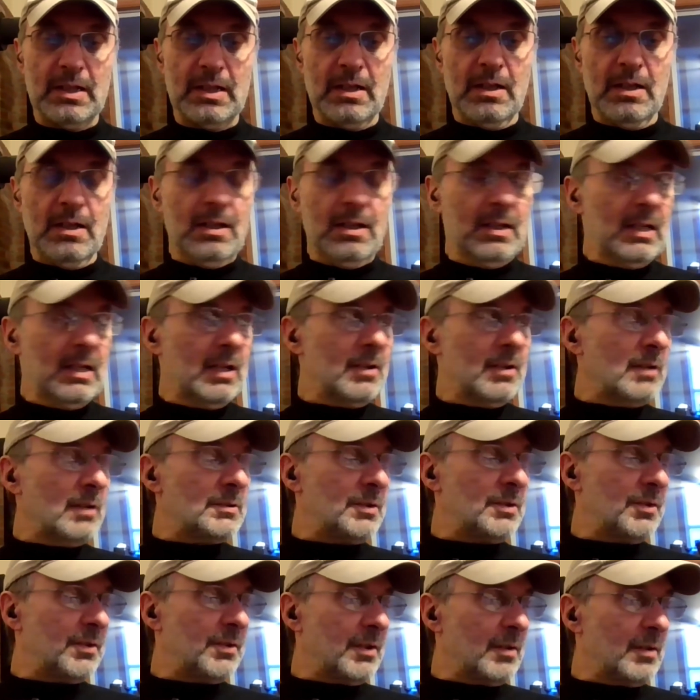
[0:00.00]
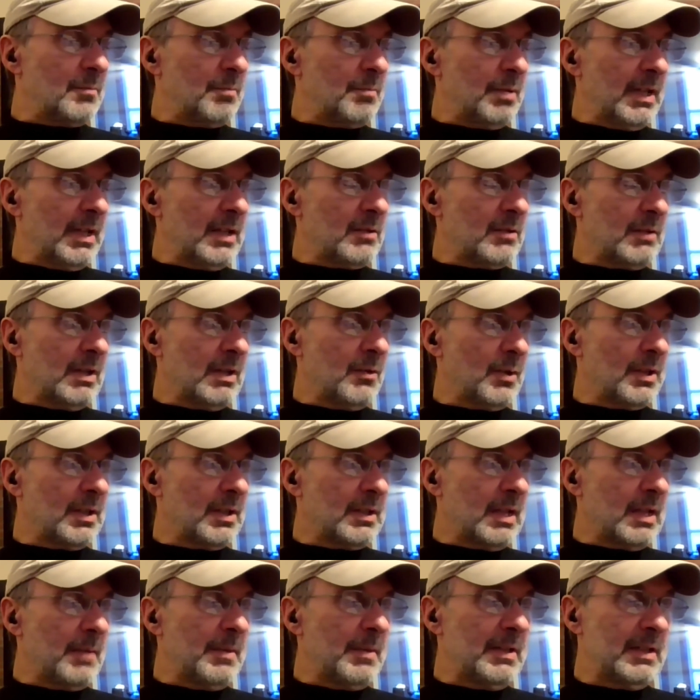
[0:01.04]
yeah. I'll just start playing around with it. I
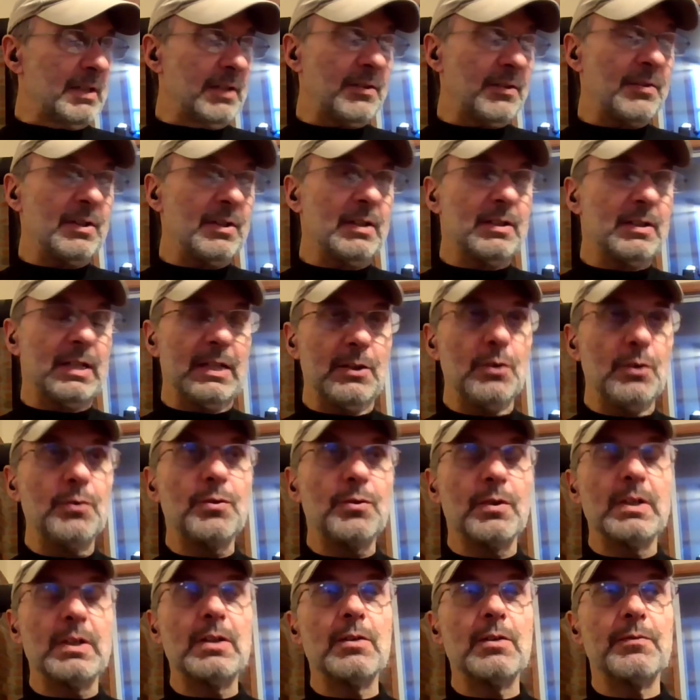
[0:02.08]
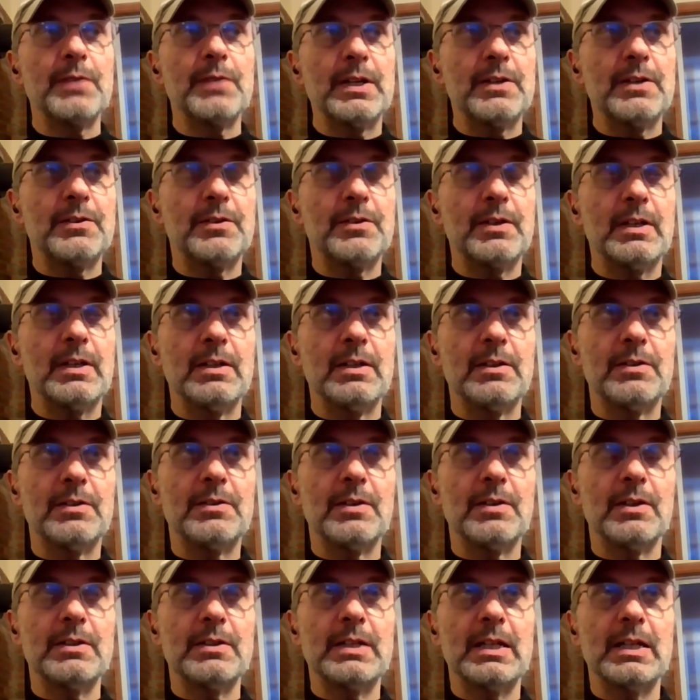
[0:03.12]
mean, it's the user interface is on
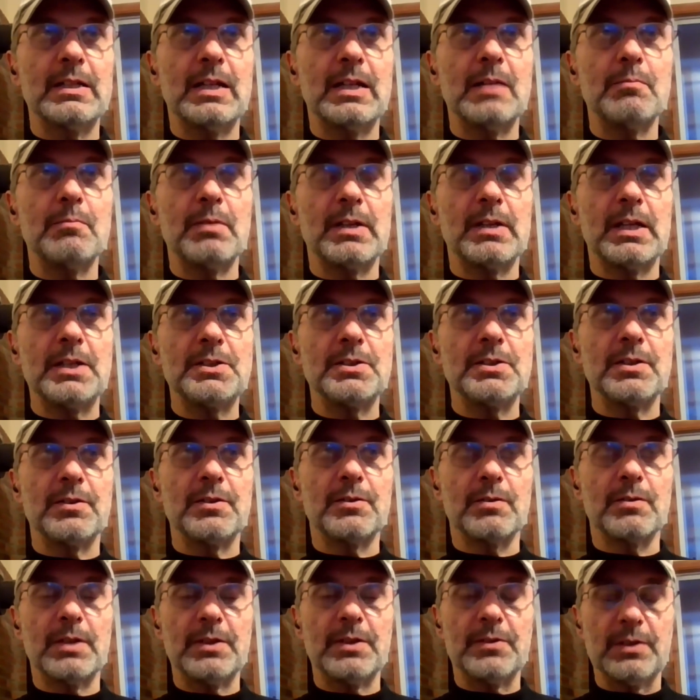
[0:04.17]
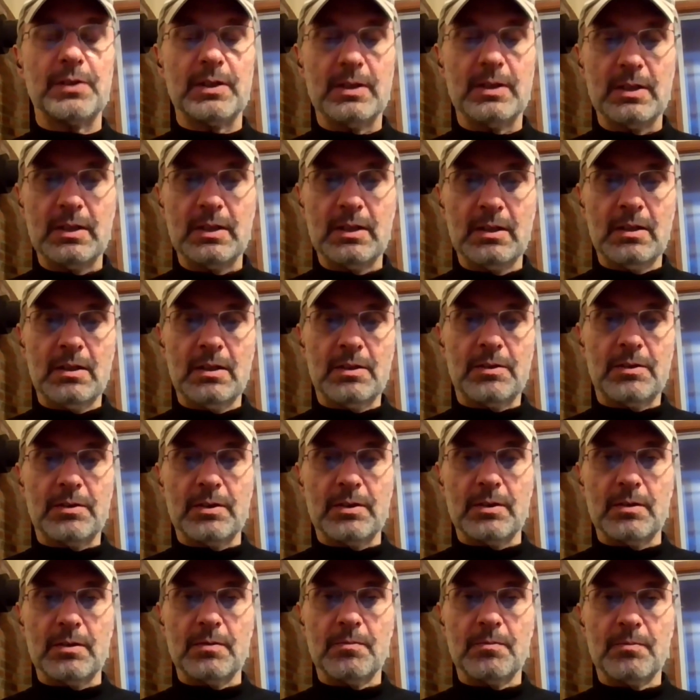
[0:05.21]
that application is crazy. So
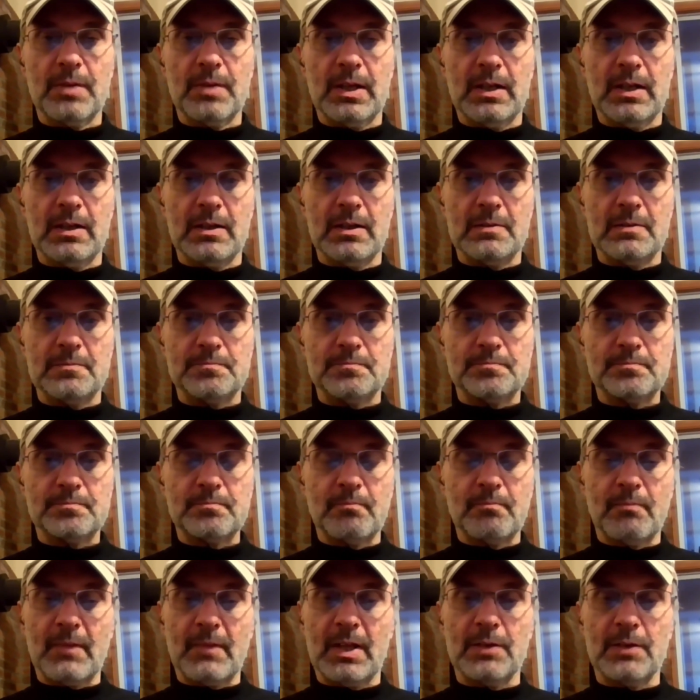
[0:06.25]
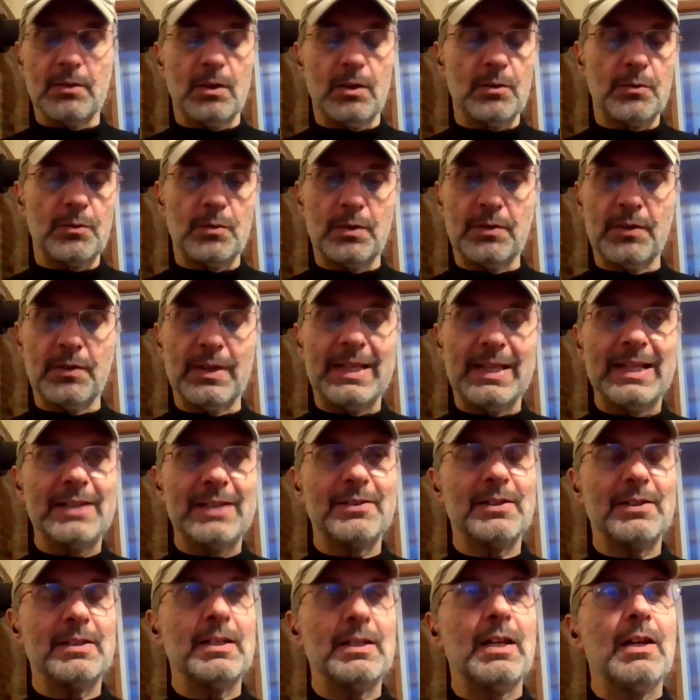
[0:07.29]
there's all sorts of things, and
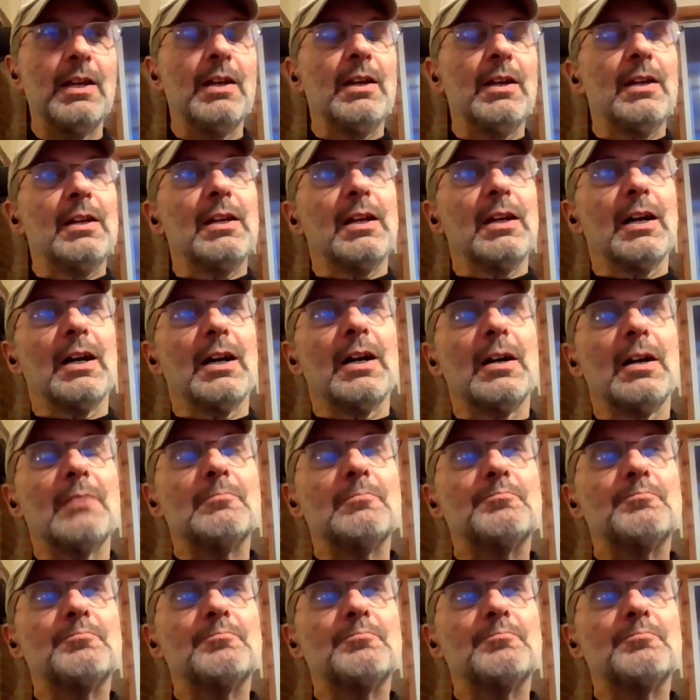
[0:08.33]
um,